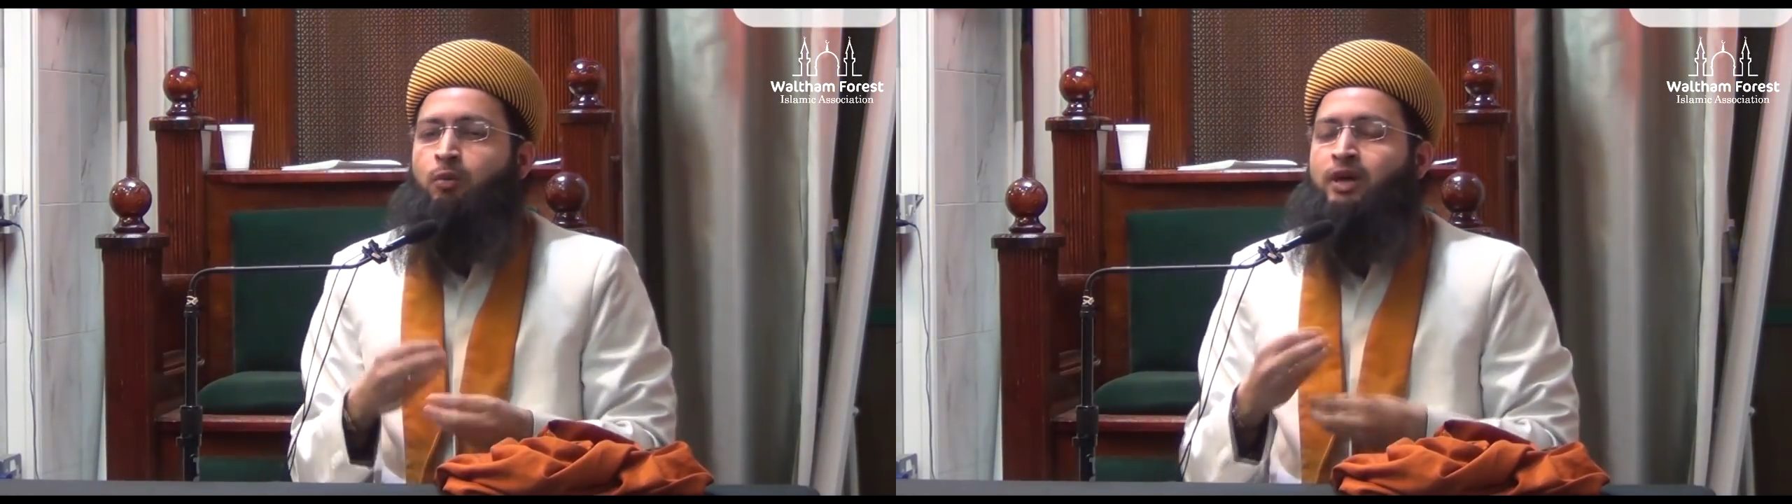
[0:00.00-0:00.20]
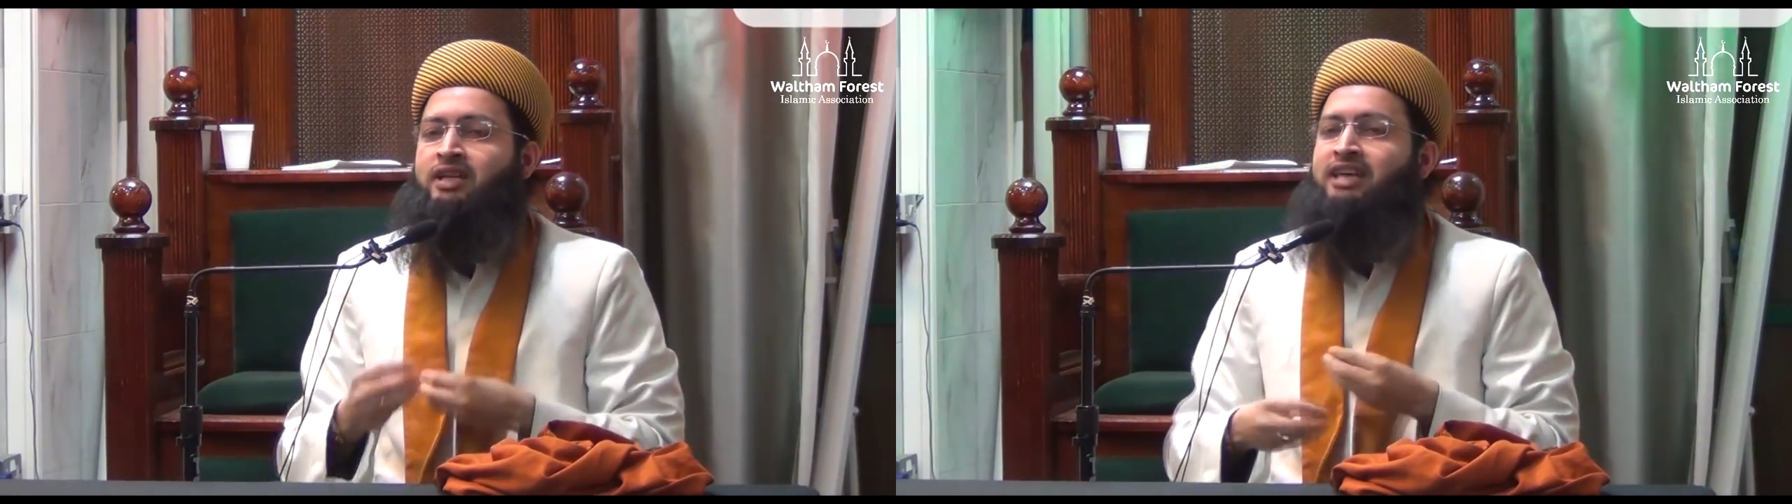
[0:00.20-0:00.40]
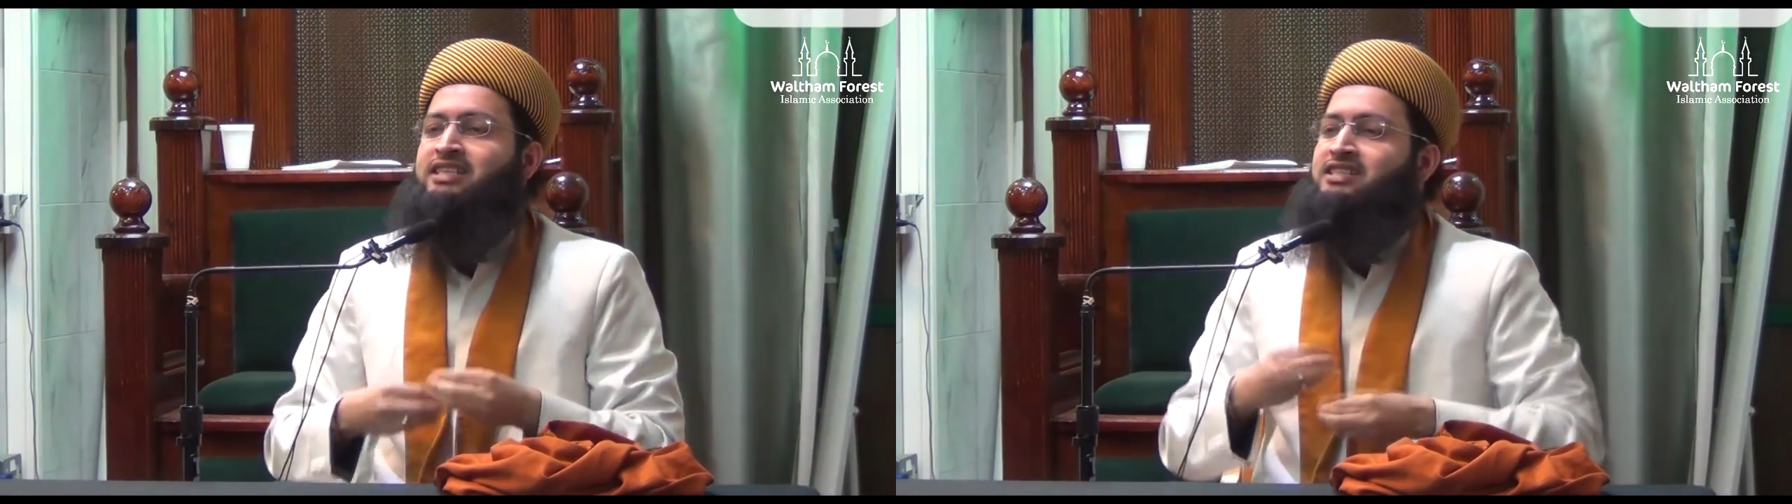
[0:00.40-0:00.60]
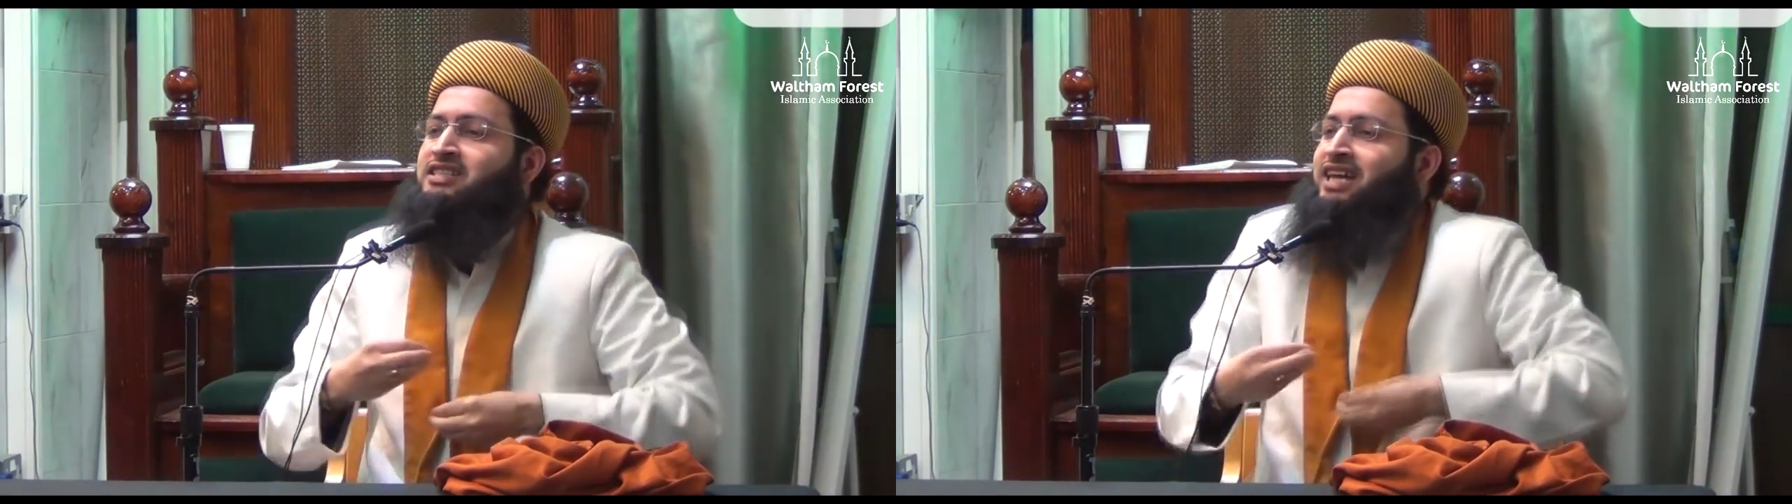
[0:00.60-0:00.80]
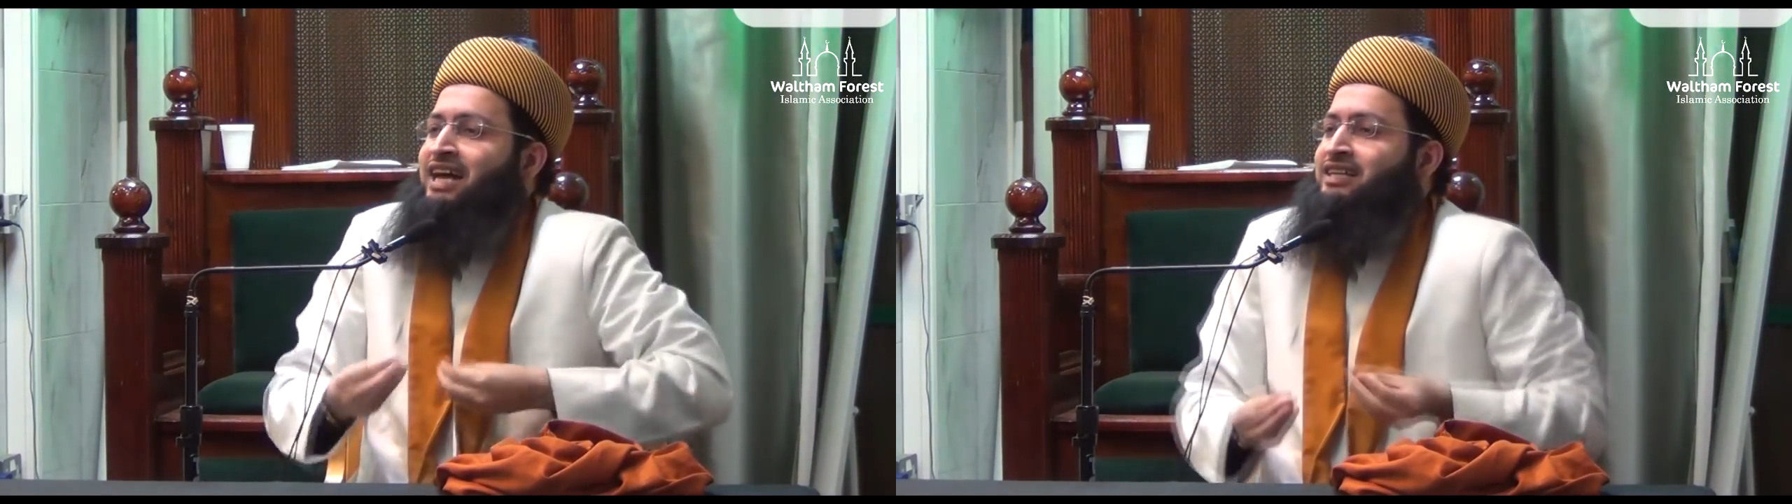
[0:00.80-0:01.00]
whether it's
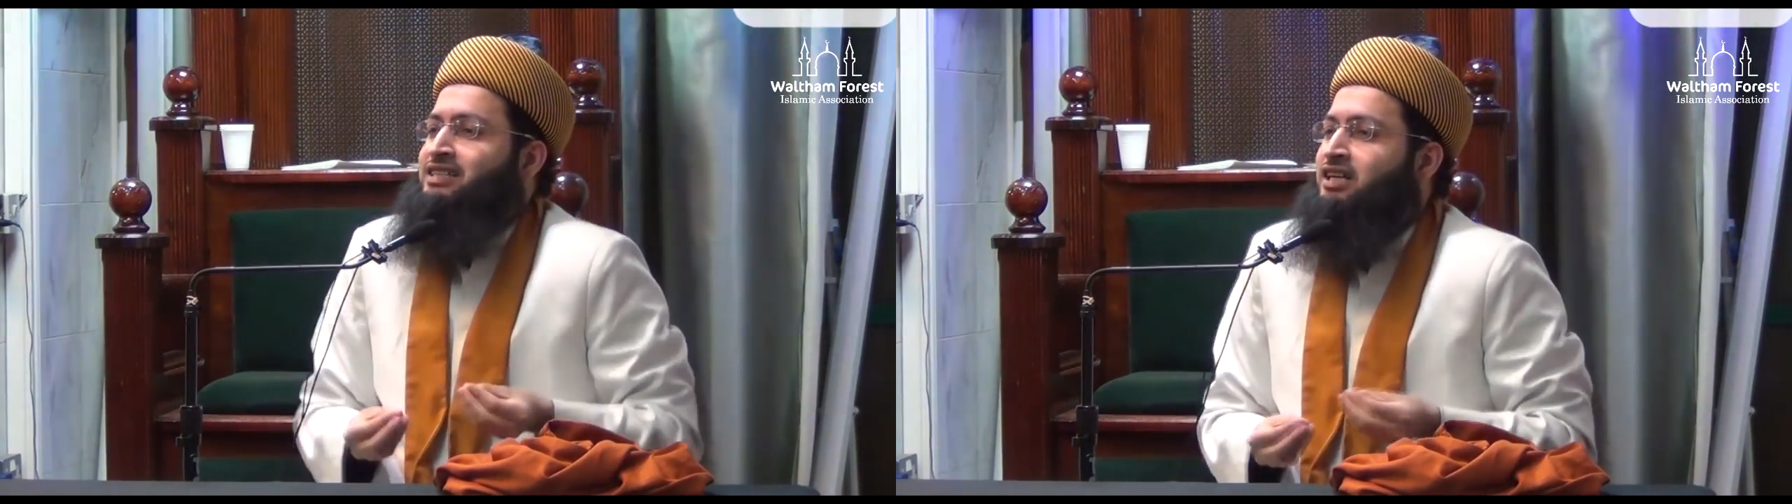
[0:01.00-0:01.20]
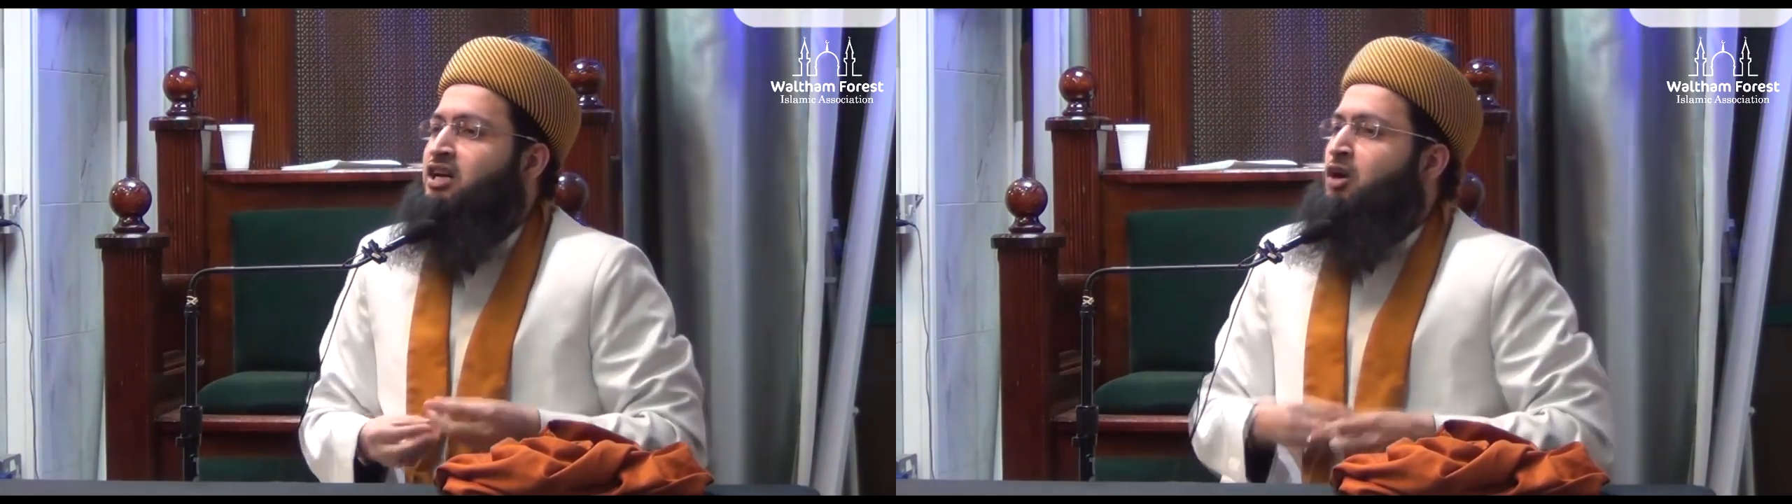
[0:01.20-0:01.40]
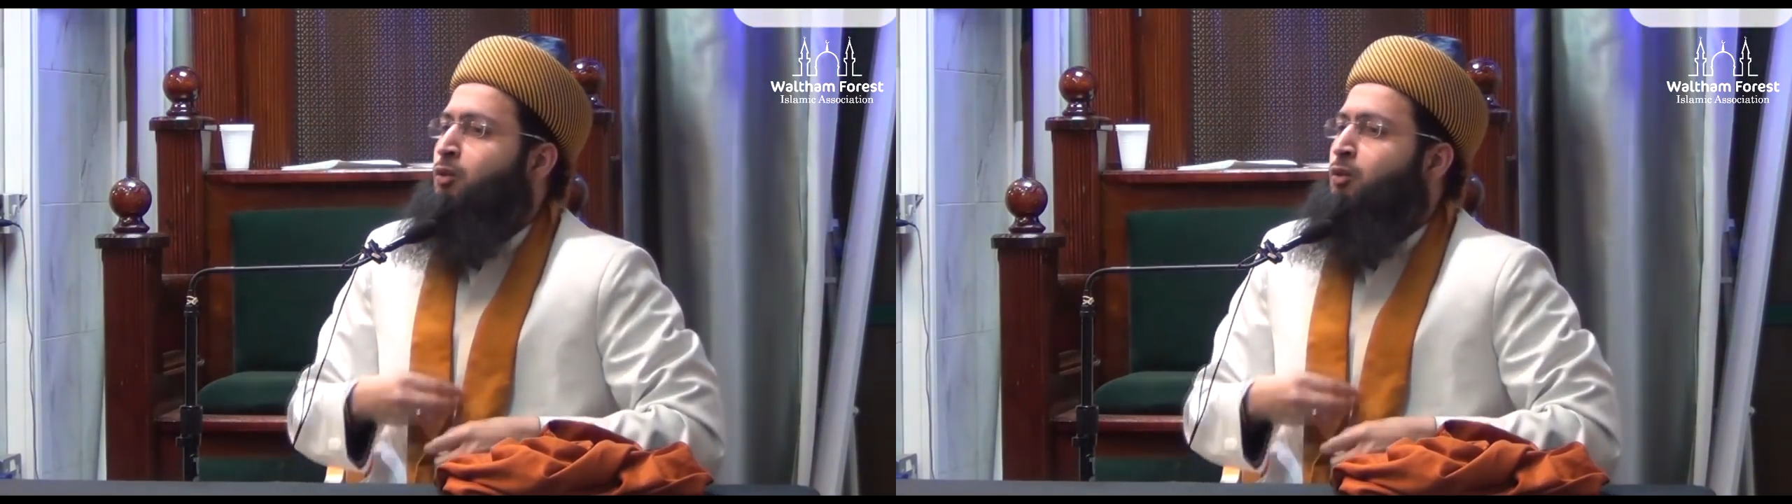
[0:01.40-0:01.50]
his character,